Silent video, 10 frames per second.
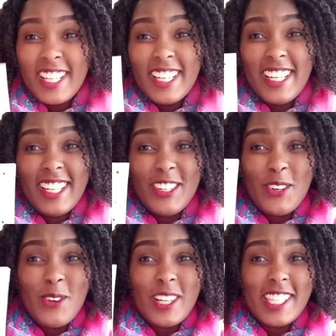
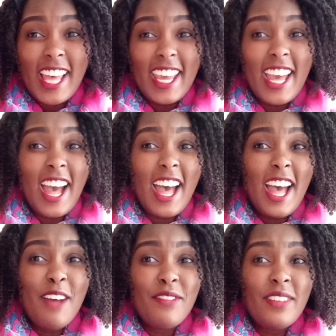Look what I
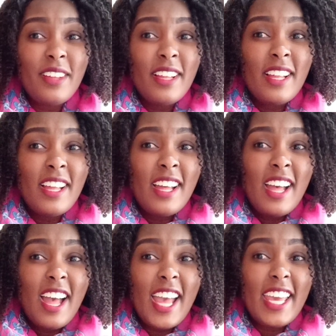have.
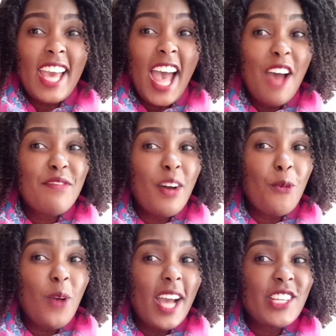I have a
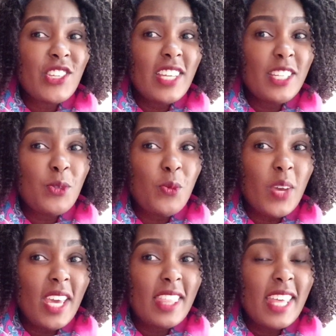worksheet
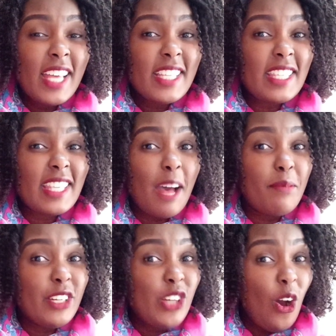with
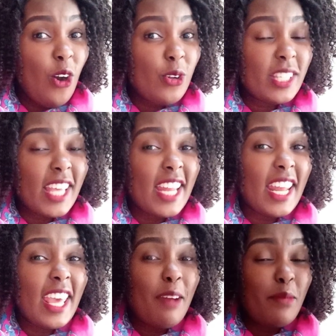some dots and
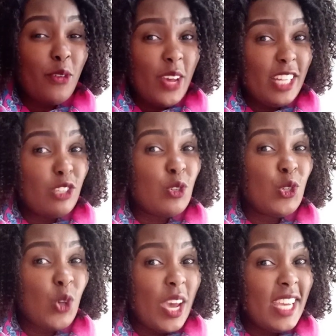I am going to
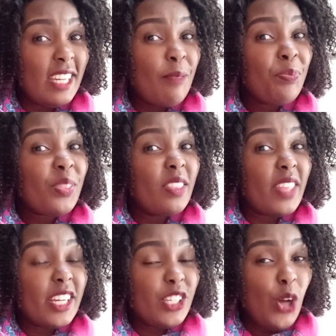join
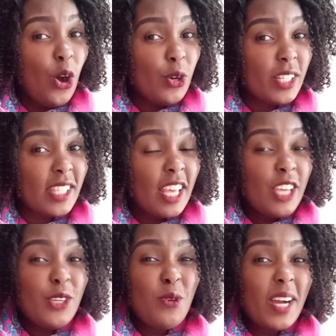the dots.
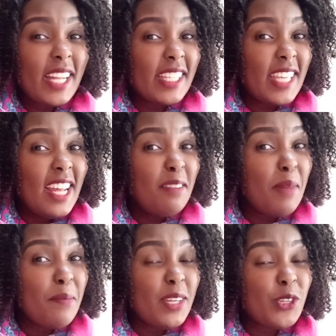You can tell
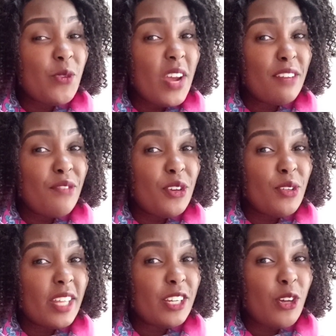mommy to write for
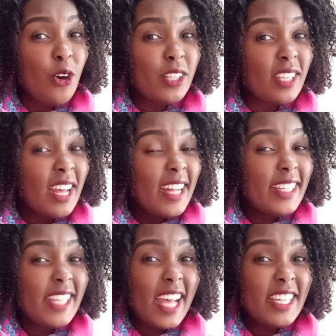you the dots,
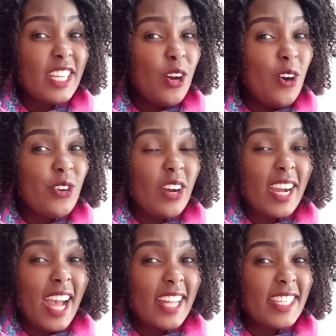daddy or your
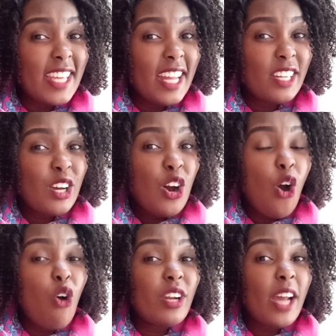guardian,
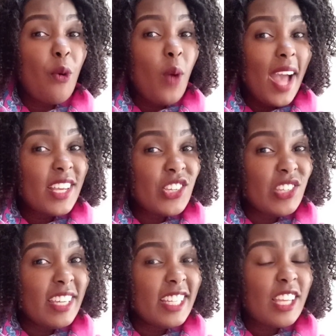on a
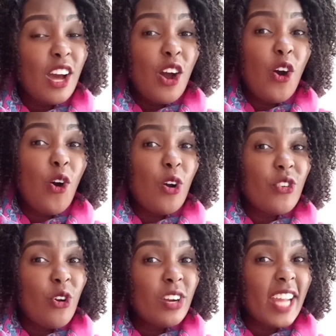worksheet
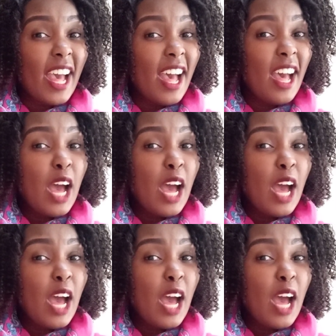or on a